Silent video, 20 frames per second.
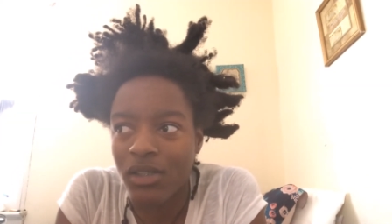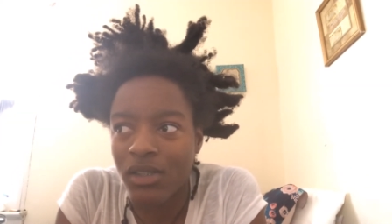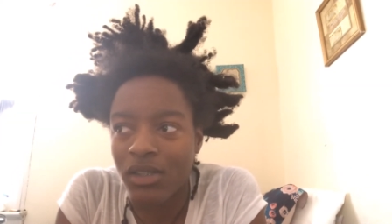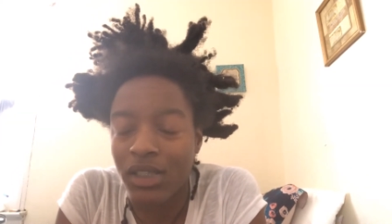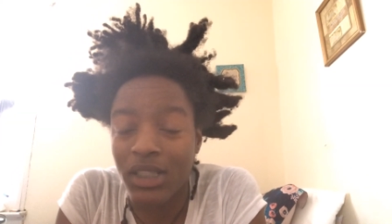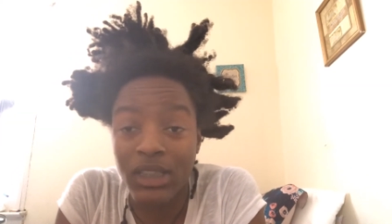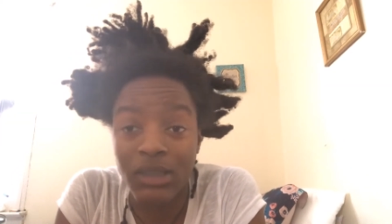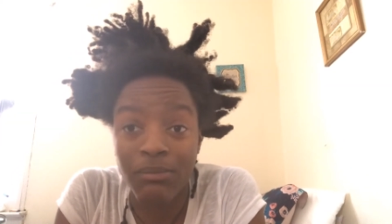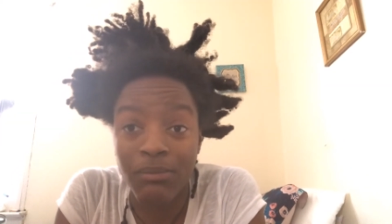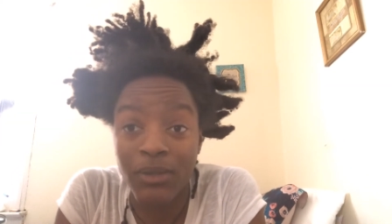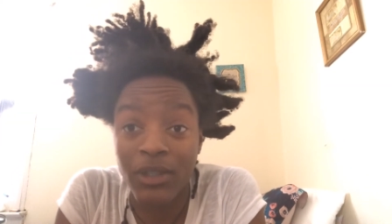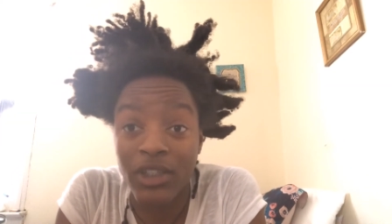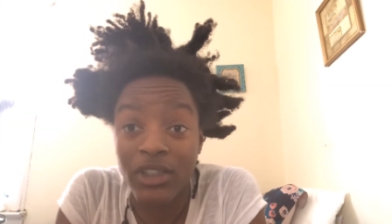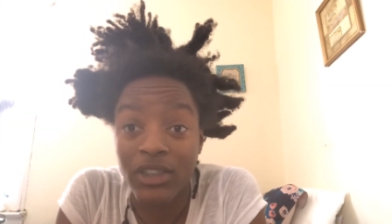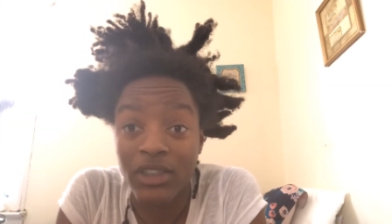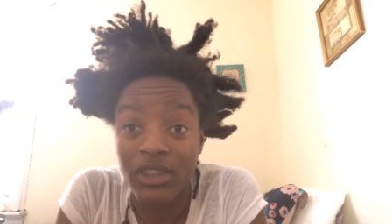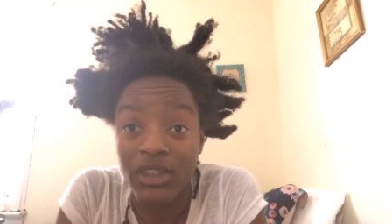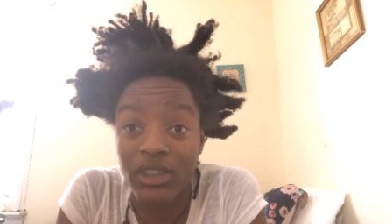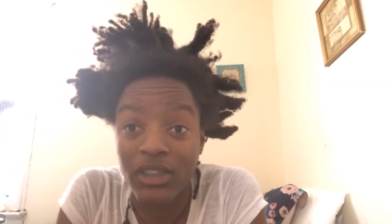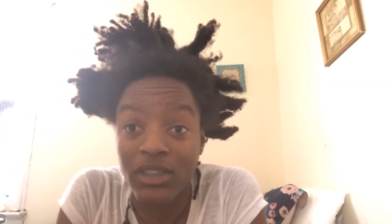this
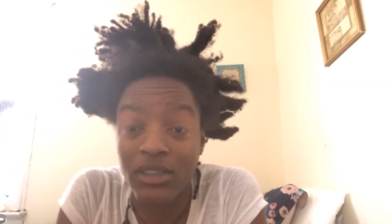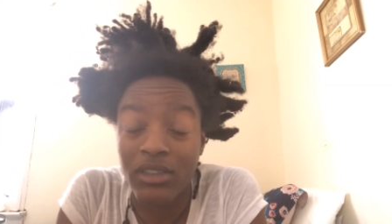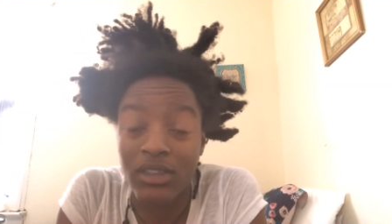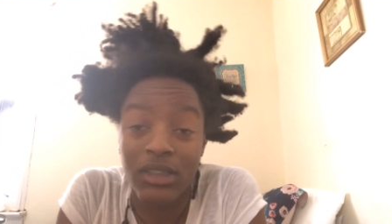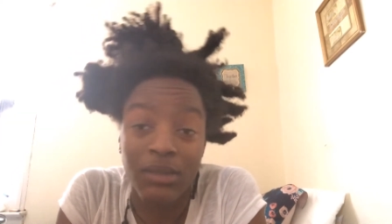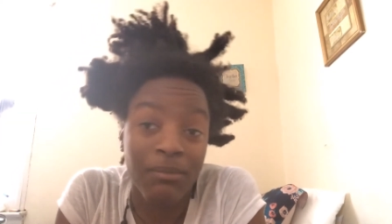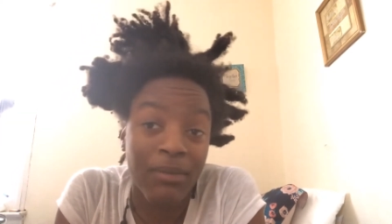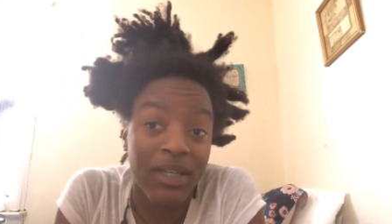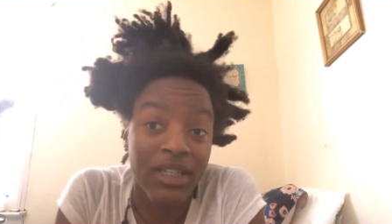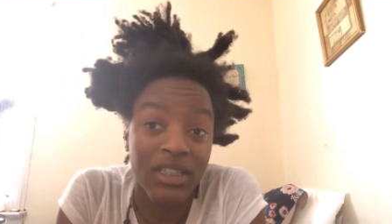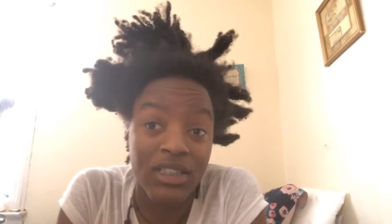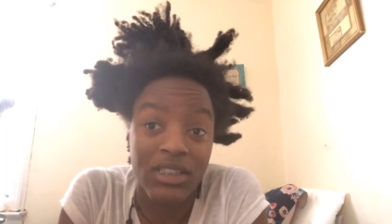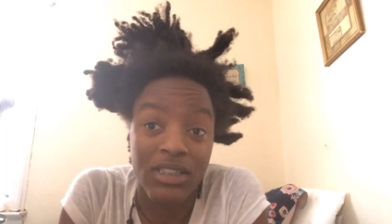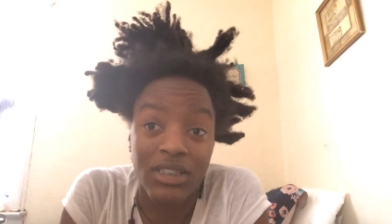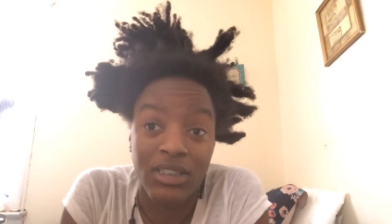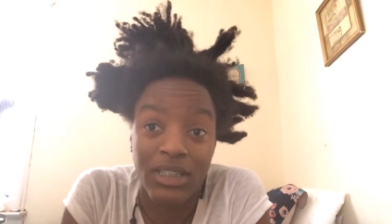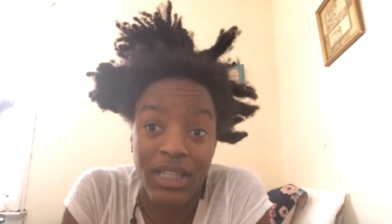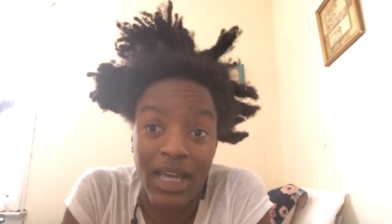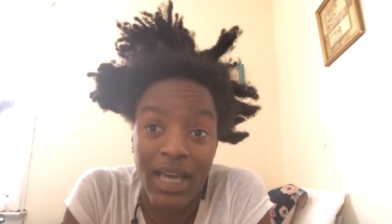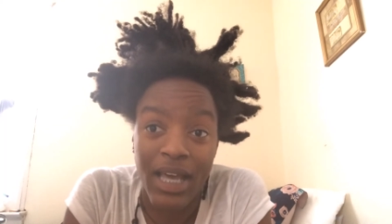person, somebody
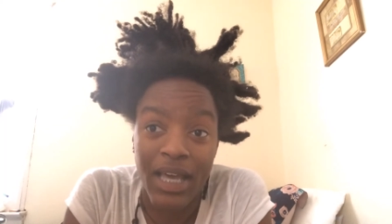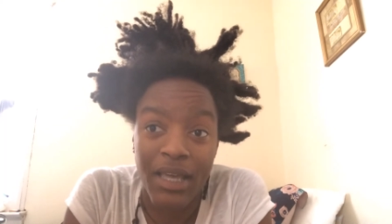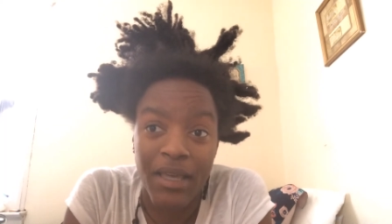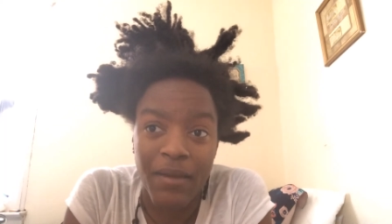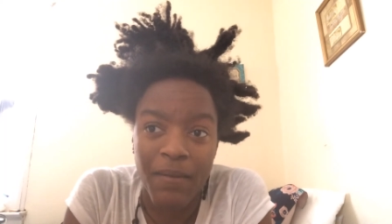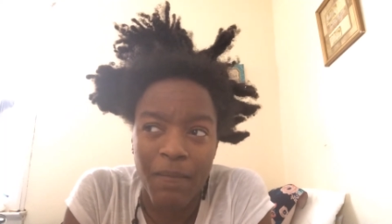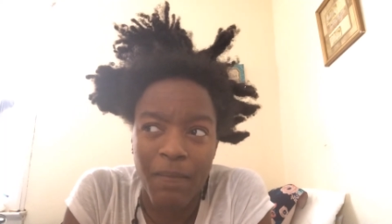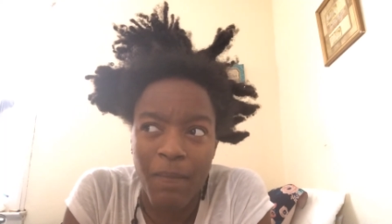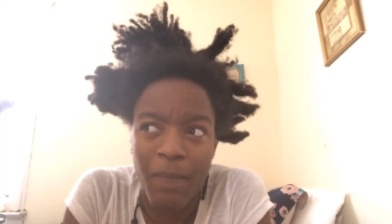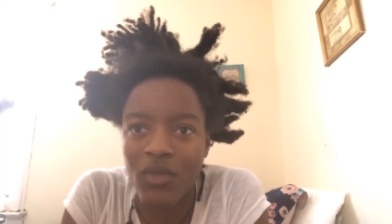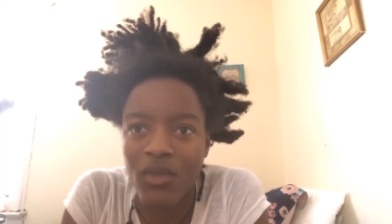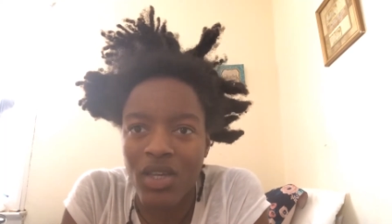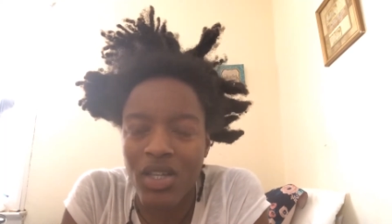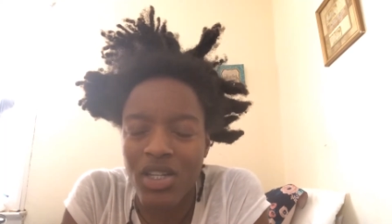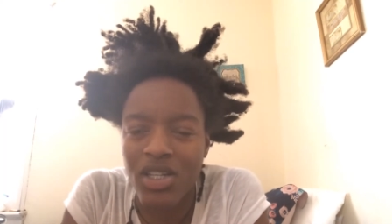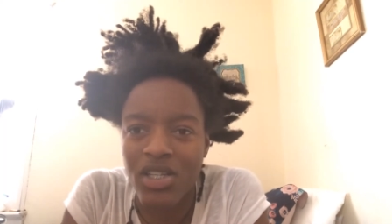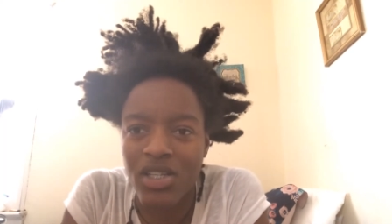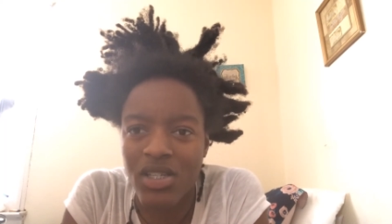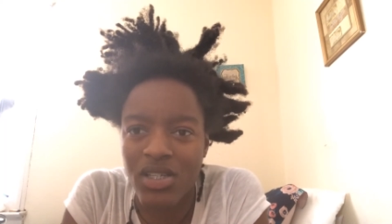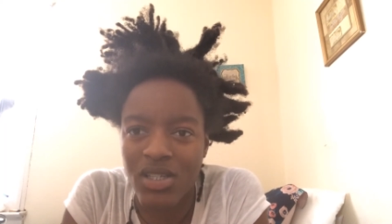just died. And
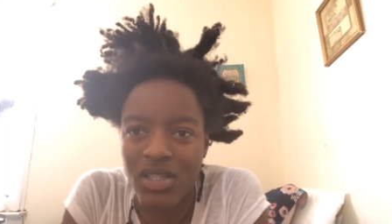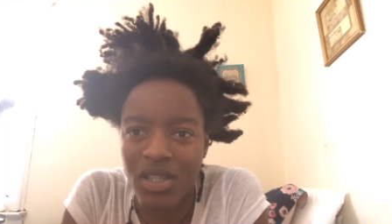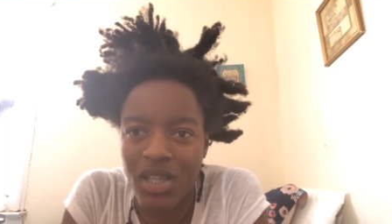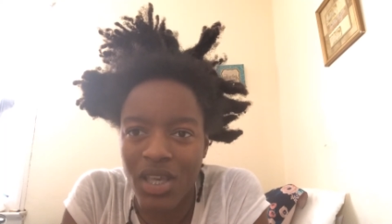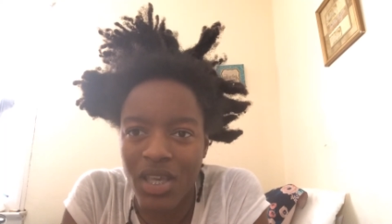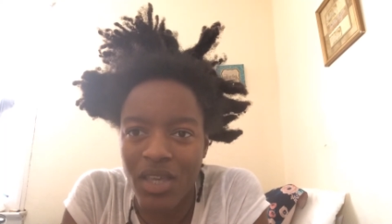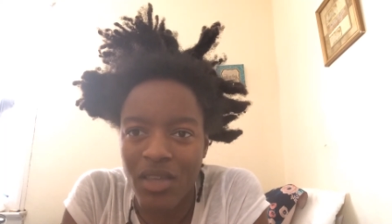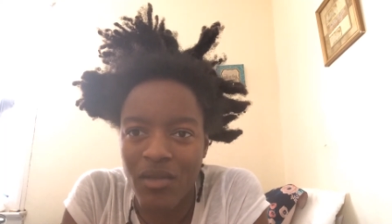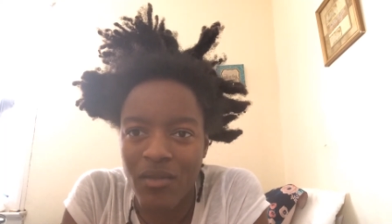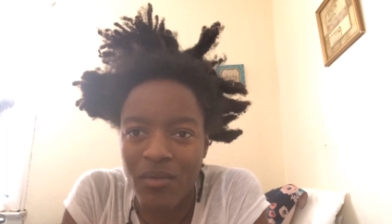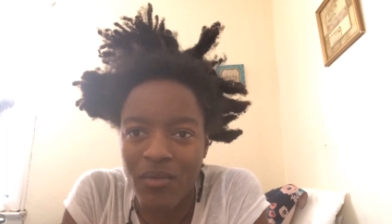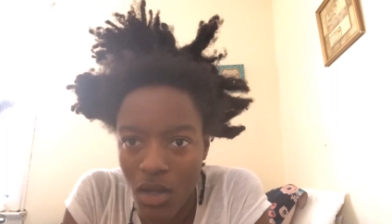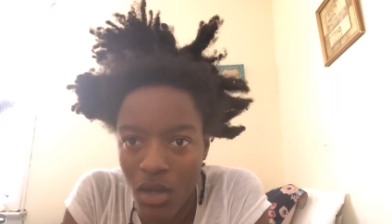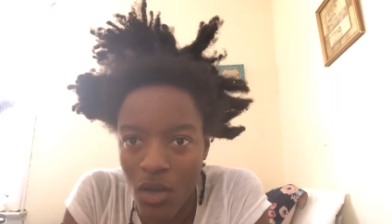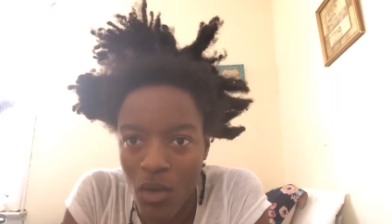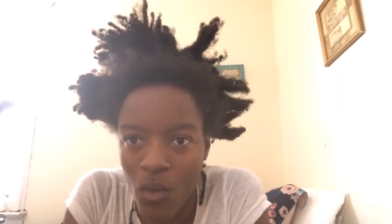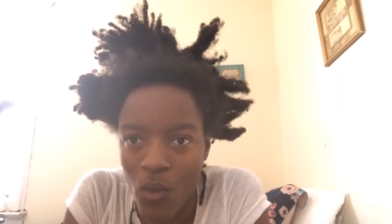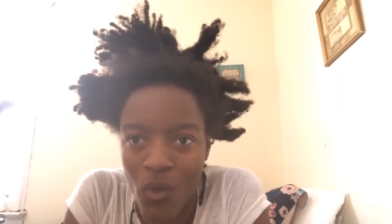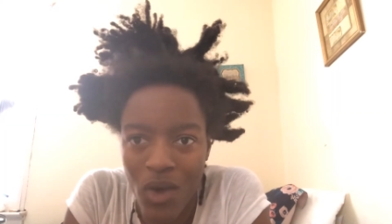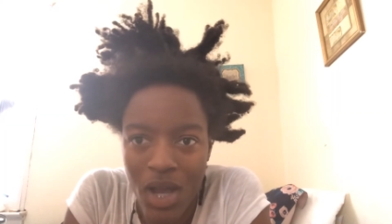it's just like,
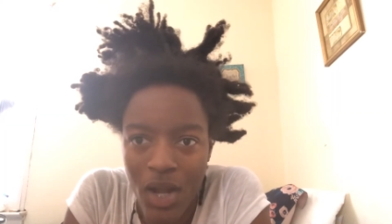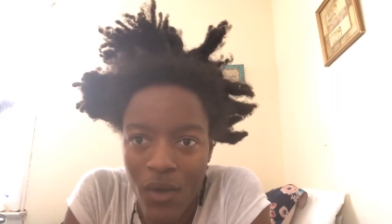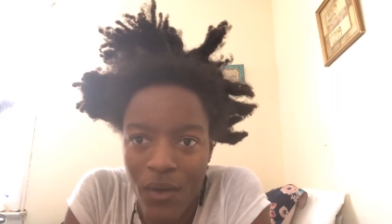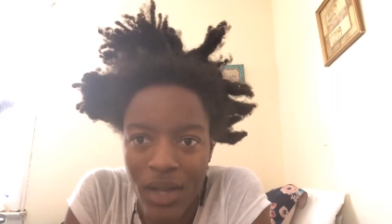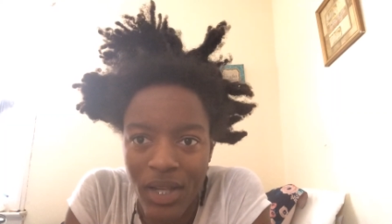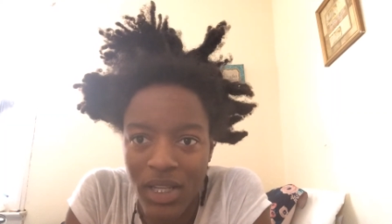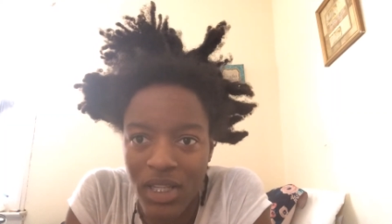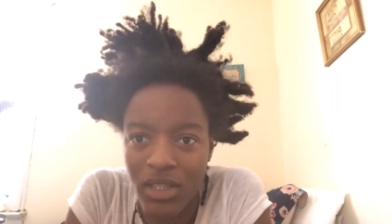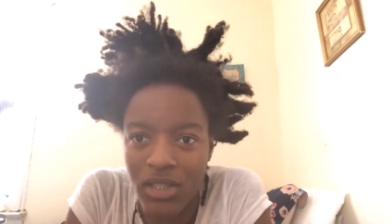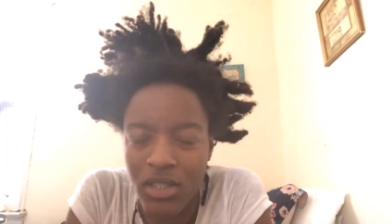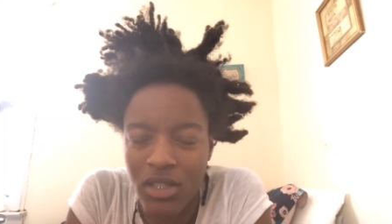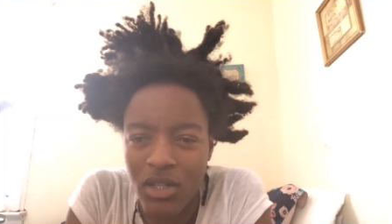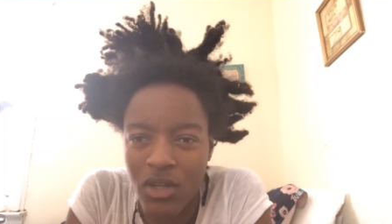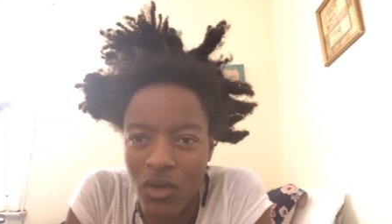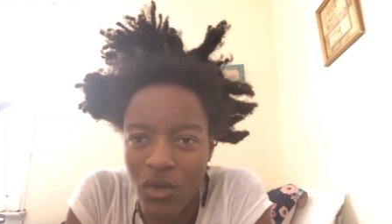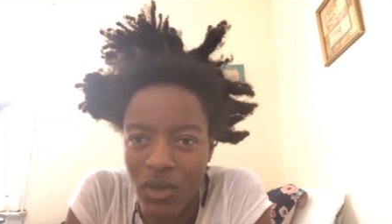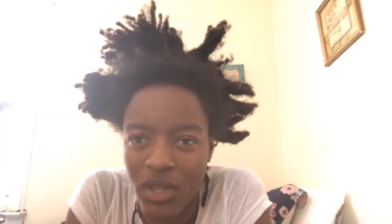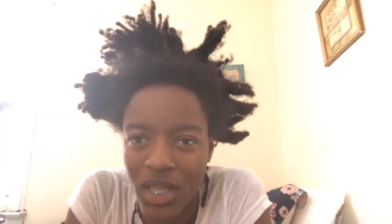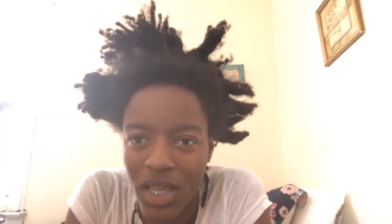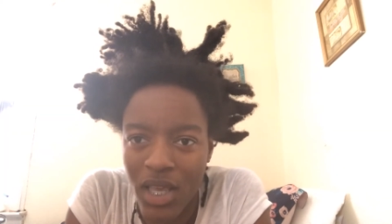why do I need to
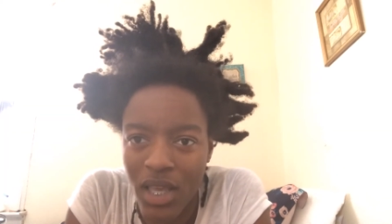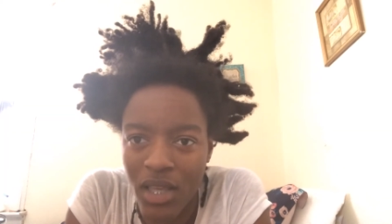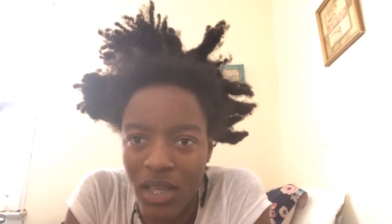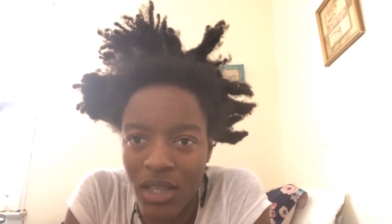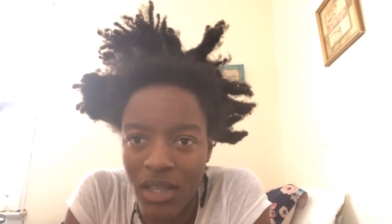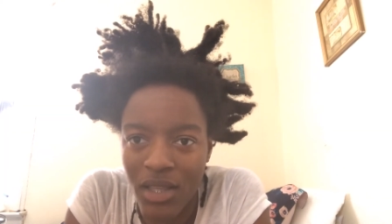know that?